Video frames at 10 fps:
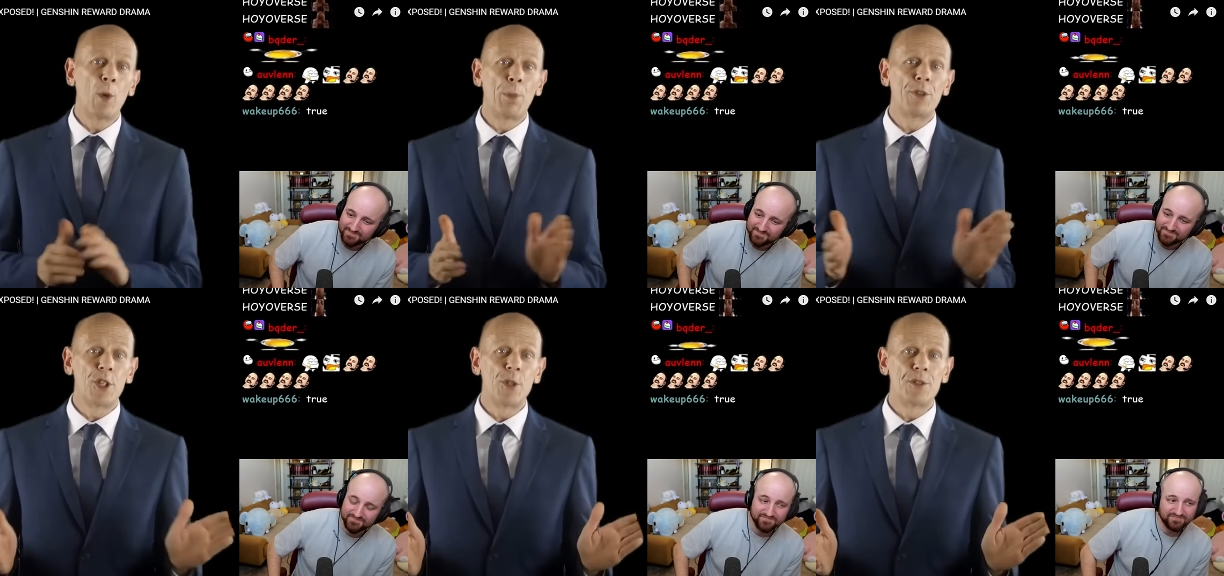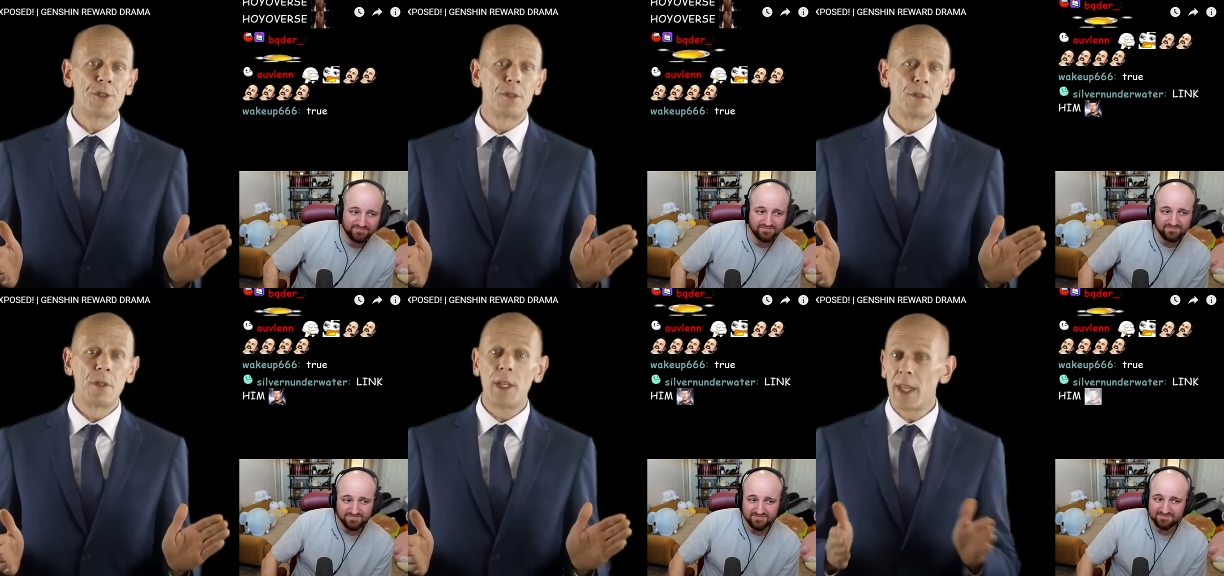Speaker 1: It doesn't
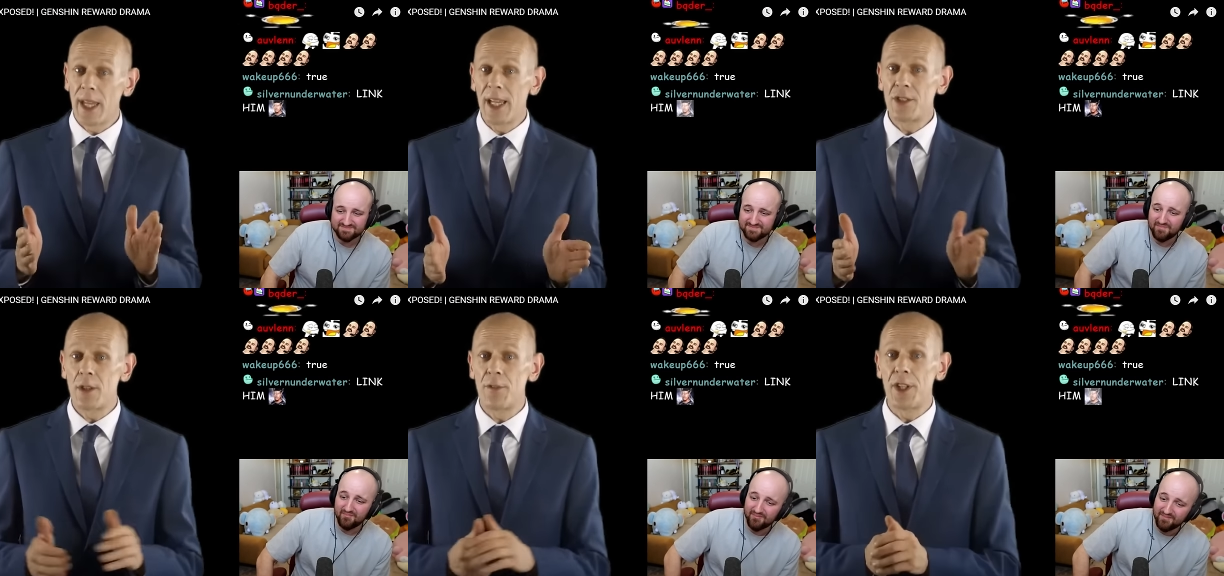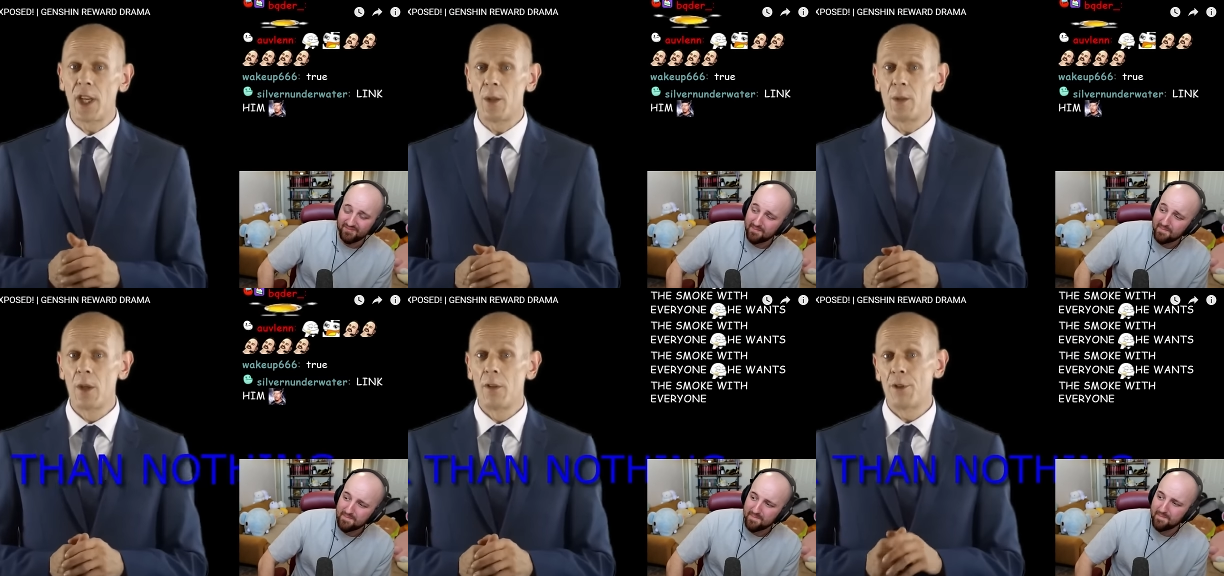matter what it is,
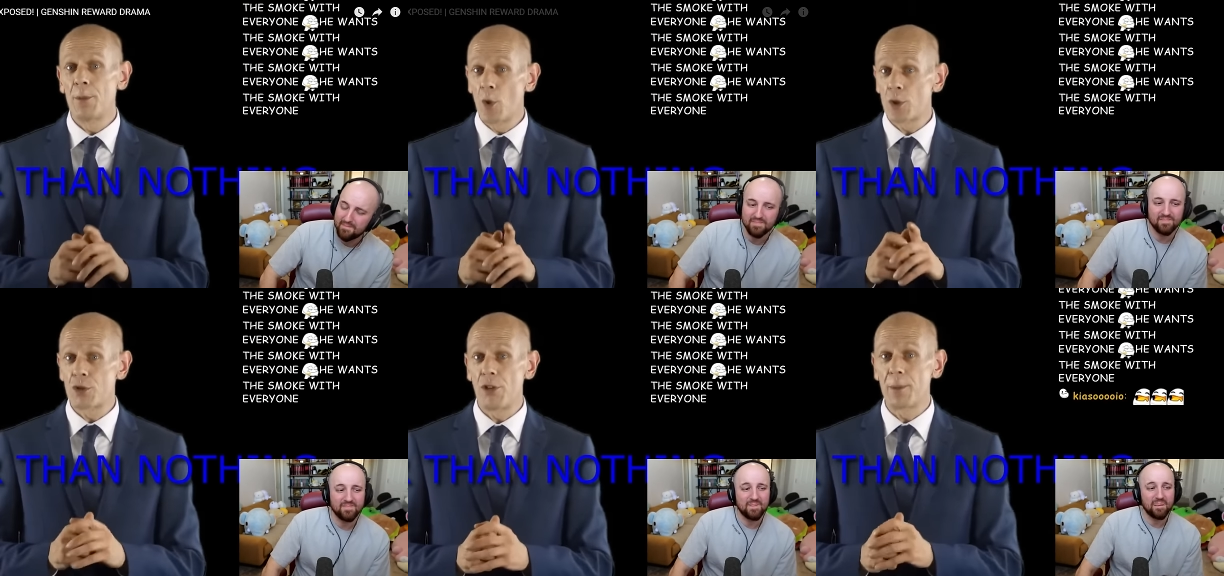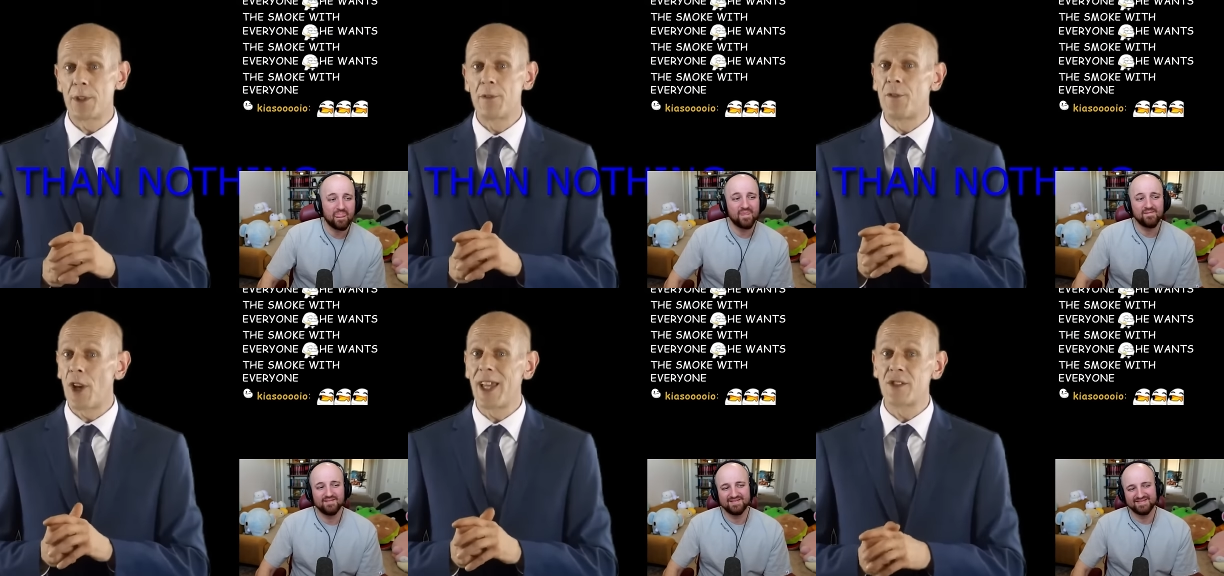anything is better than nothing.